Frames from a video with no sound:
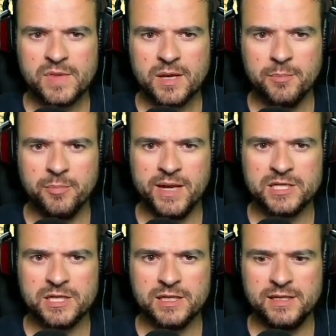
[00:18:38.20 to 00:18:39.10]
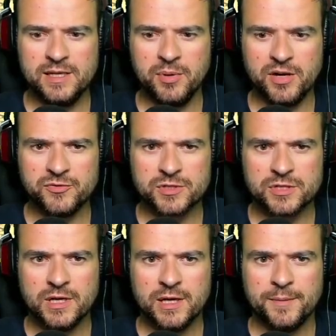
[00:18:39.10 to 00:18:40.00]
Placing the debuffs.
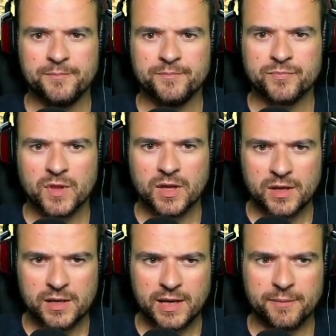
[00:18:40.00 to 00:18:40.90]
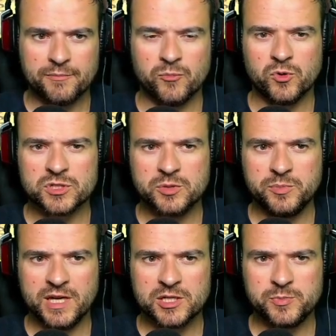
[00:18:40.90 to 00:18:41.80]
Yeah, was to
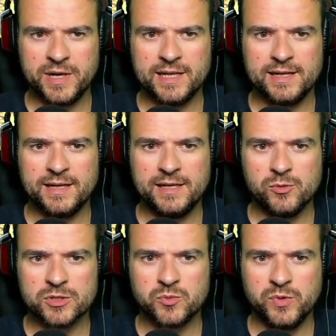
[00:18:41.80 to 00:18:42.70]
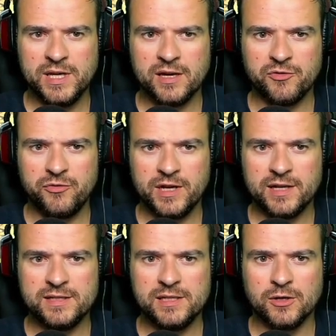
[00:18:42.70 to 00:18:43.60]
be expected that he was weak
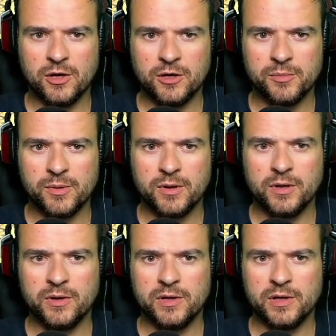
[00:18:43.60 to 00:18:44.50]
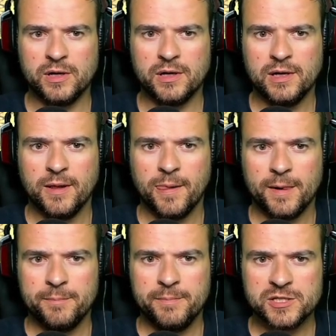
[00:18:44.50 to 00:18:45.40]
affinity on the
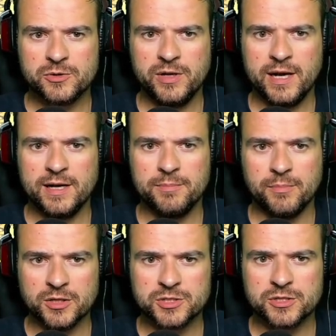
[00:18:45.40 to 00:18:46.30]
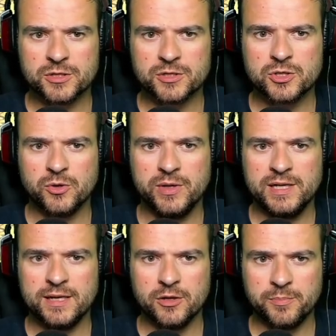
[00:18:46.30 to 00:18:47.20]
miscreated monster. So he
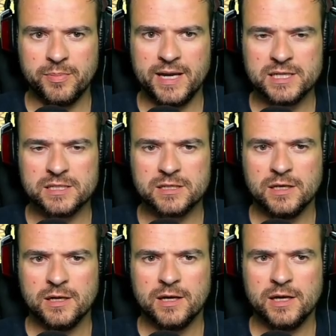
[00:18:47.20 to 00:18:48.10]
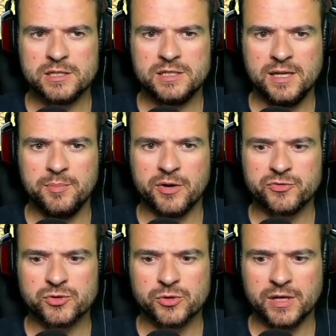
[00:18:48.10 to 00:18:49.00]
did not place his
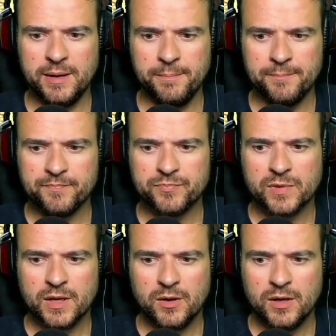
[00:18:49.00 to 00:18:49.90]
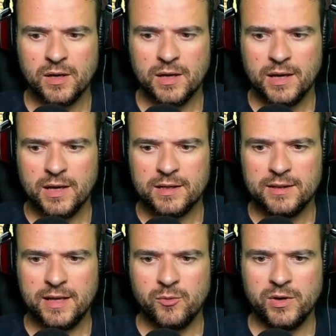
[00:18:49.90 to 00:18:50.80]
debuffs on him.
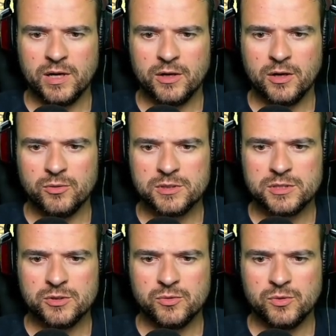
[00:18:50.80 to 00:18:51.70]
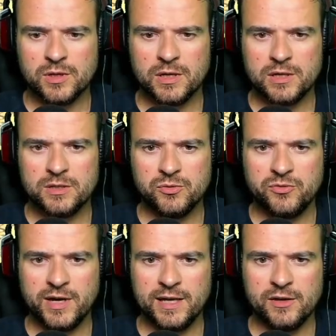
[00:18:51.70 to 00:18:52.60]
Then we are going to do
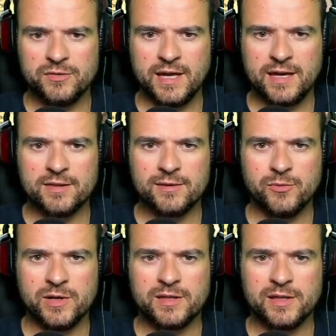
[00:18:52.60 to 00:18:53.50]
Valley of Death with